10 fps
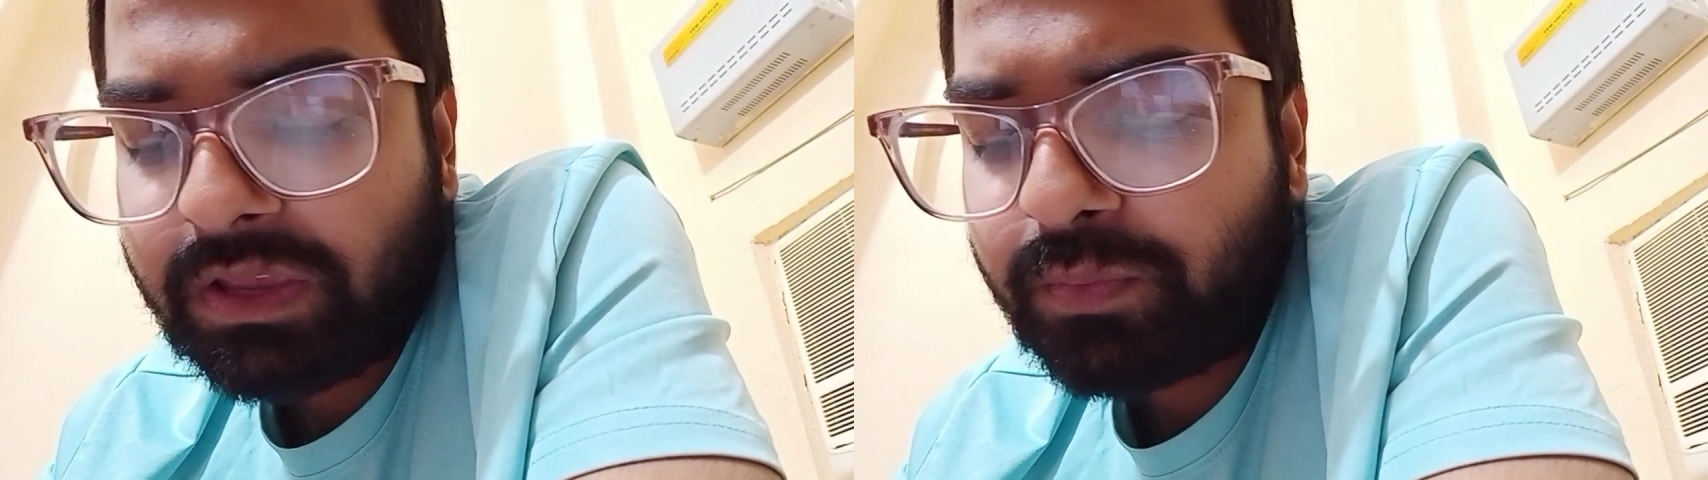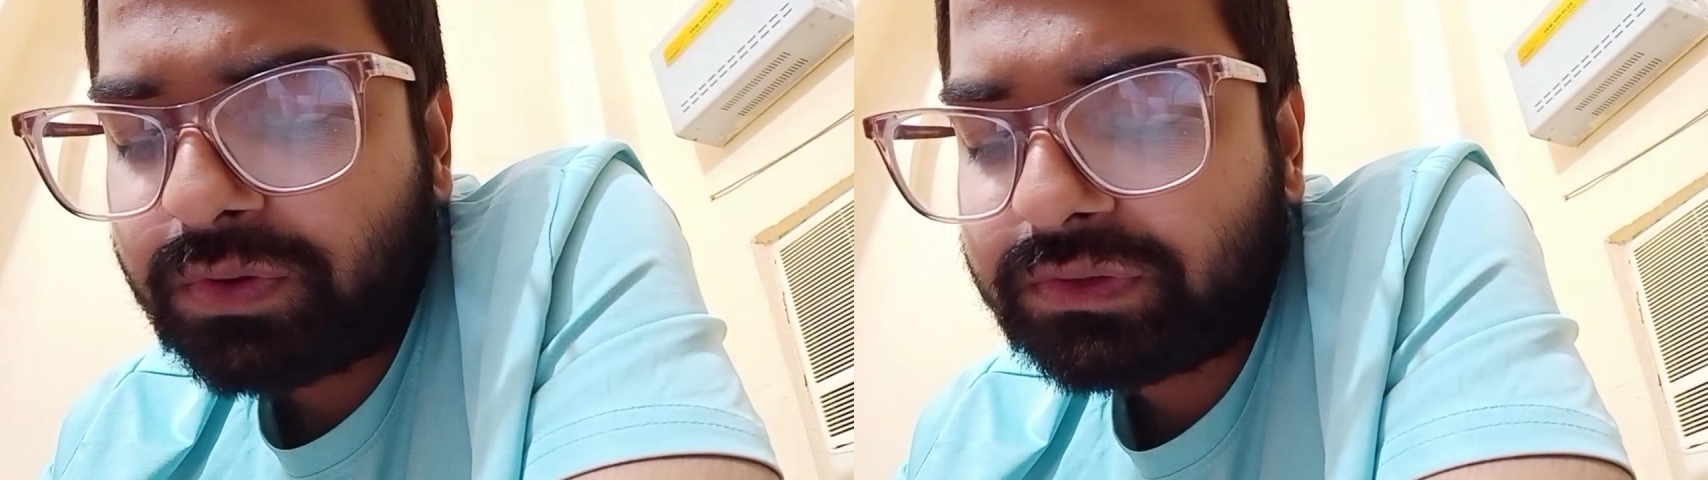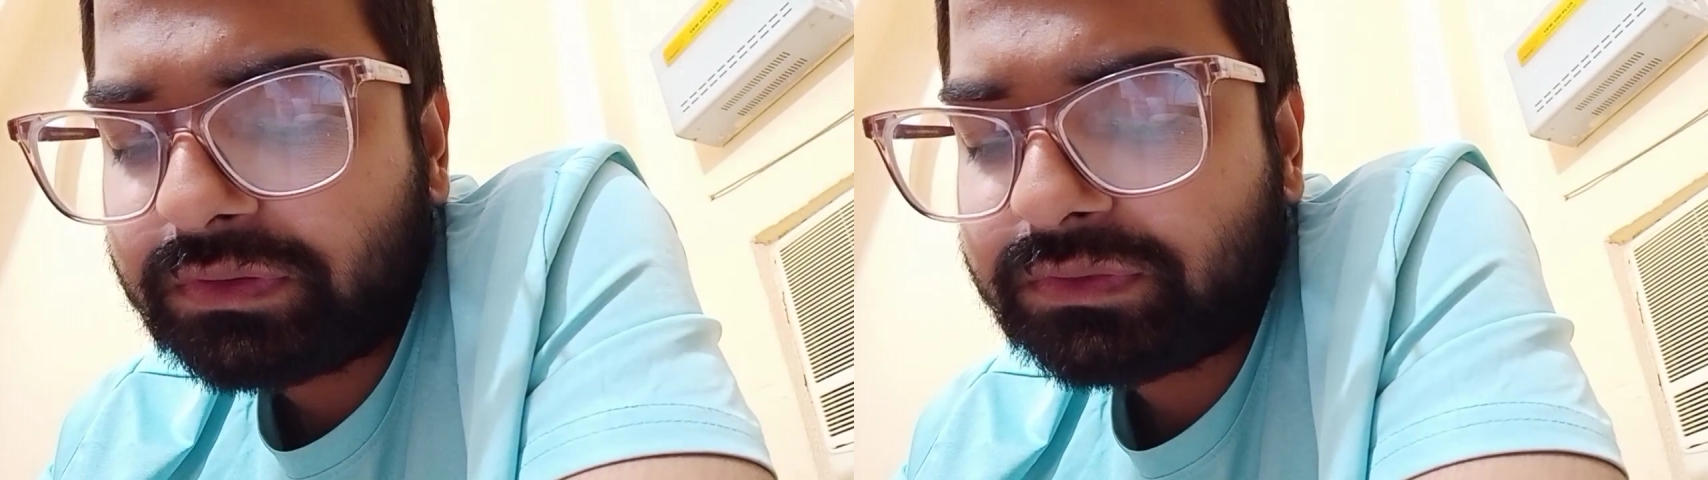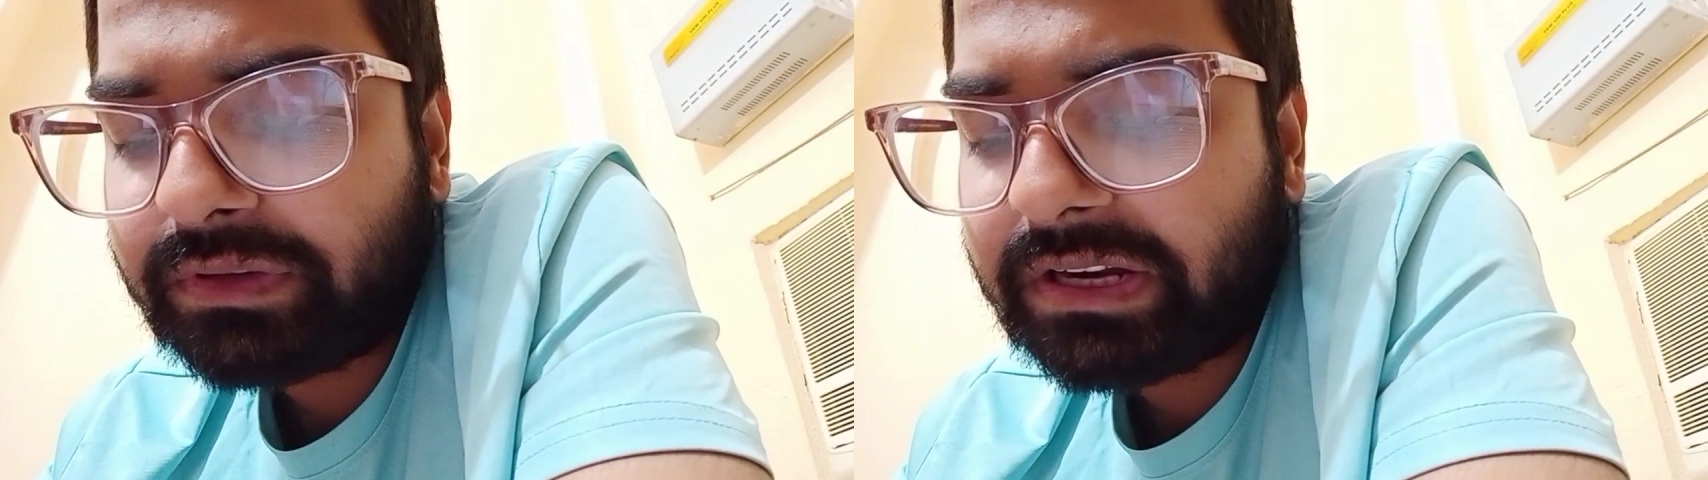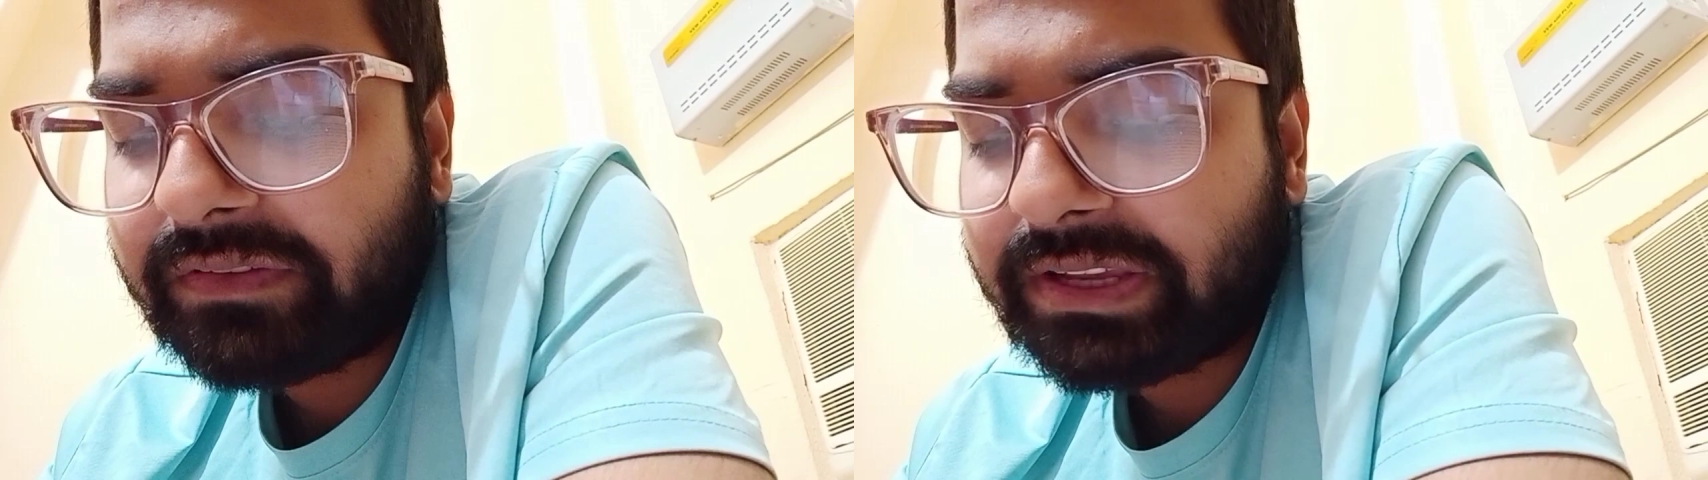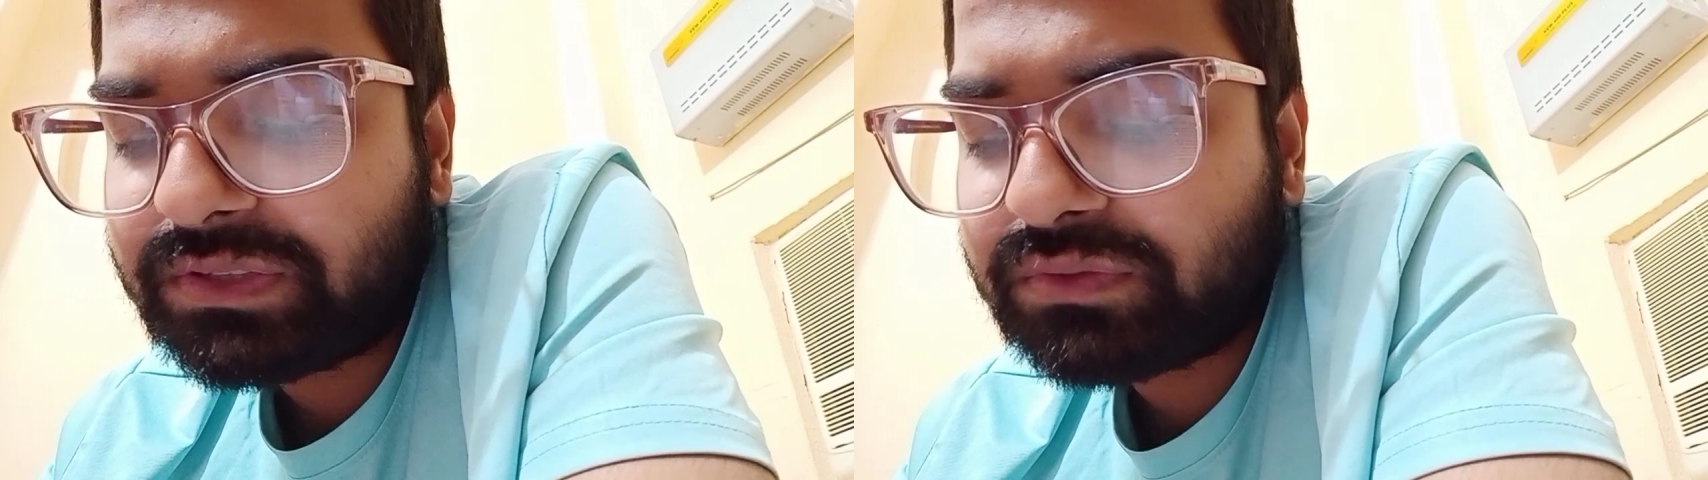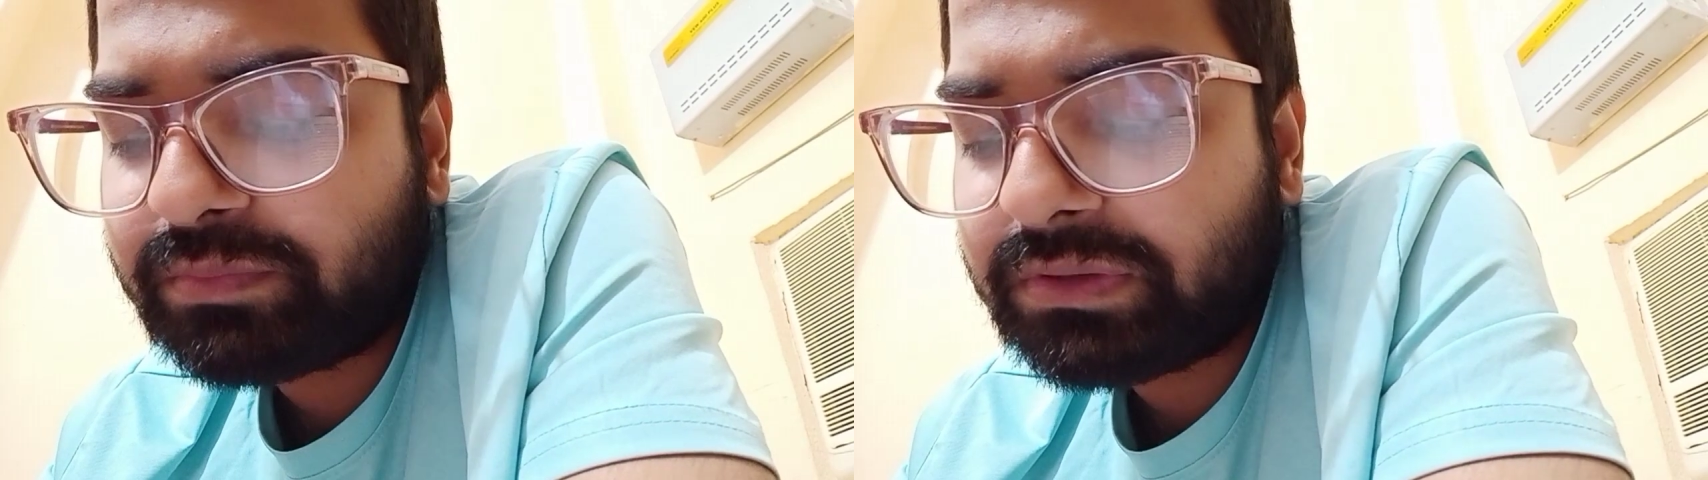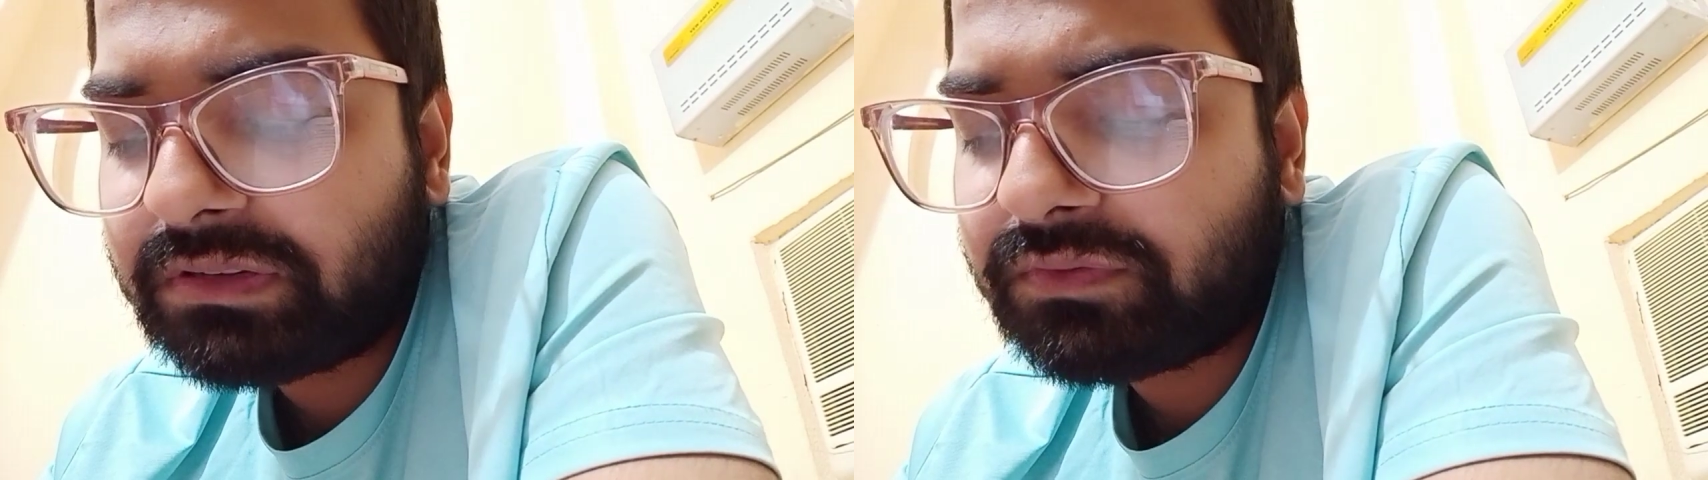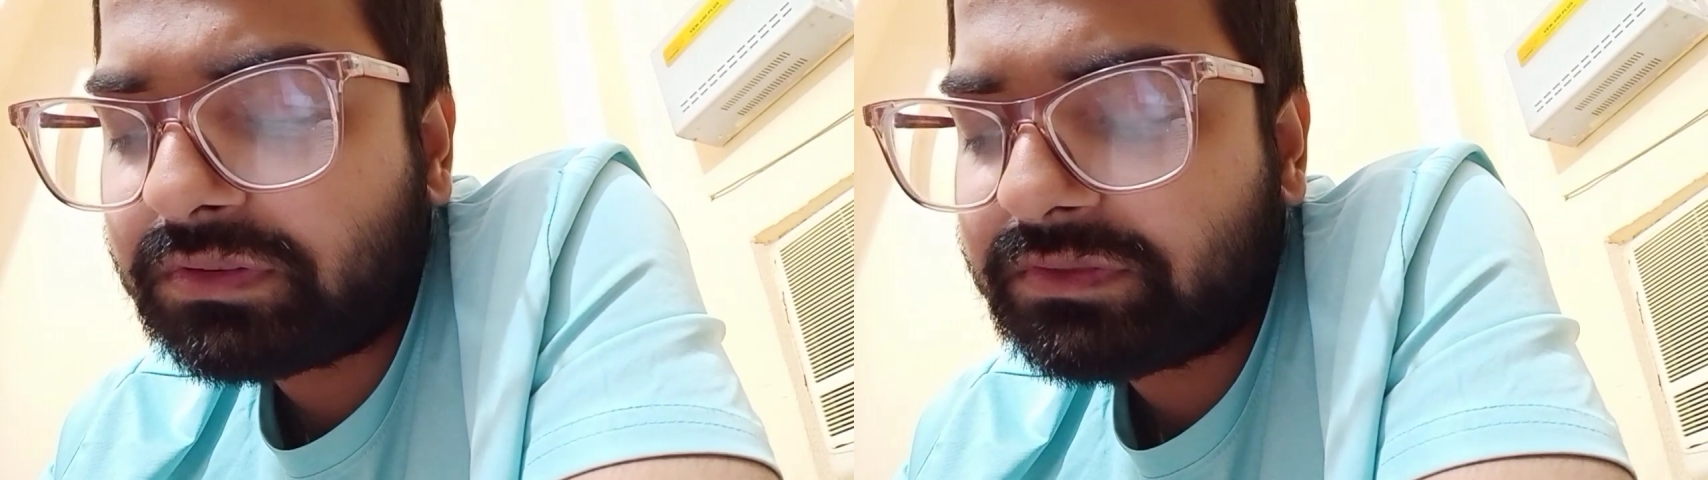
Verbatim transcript: He was also advised to build